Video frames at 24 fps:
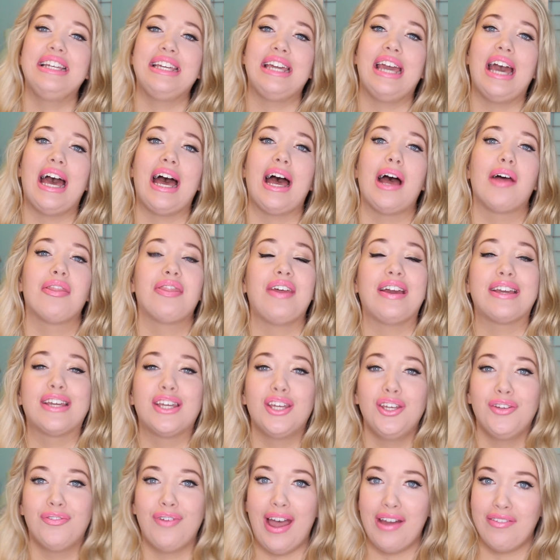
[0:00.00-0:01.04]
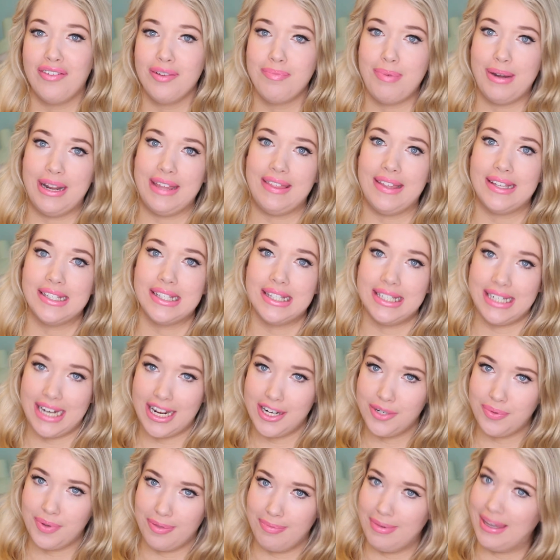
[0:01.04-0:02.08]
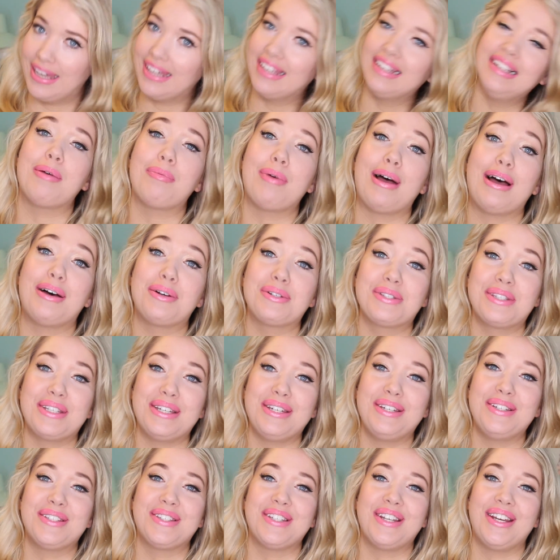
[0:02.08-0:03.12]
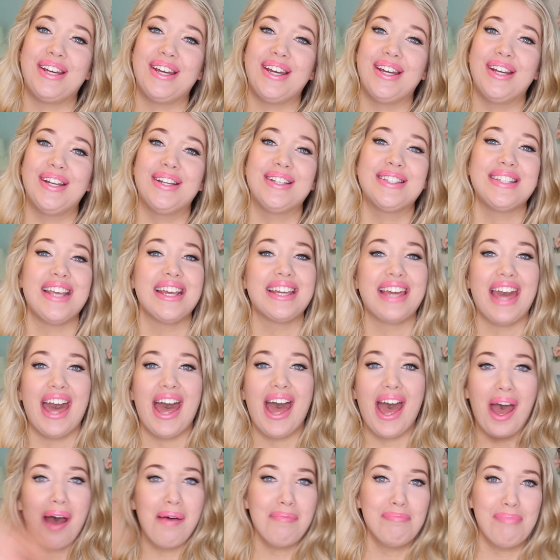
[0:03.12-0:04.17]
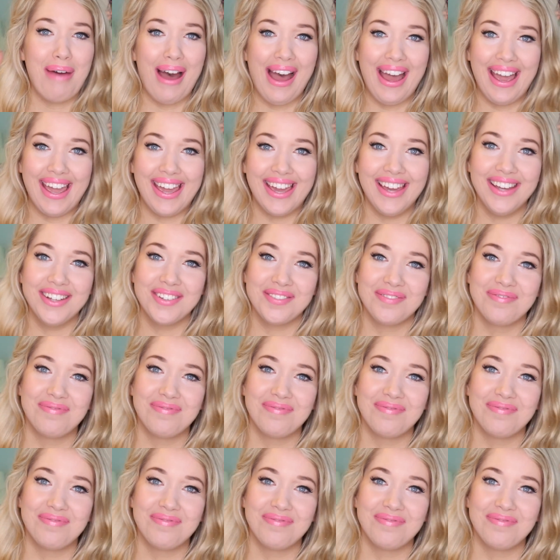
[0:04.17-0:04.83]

yeah, thank you for everybody that stayed with me. But I'll see you soon. Take care. Bye.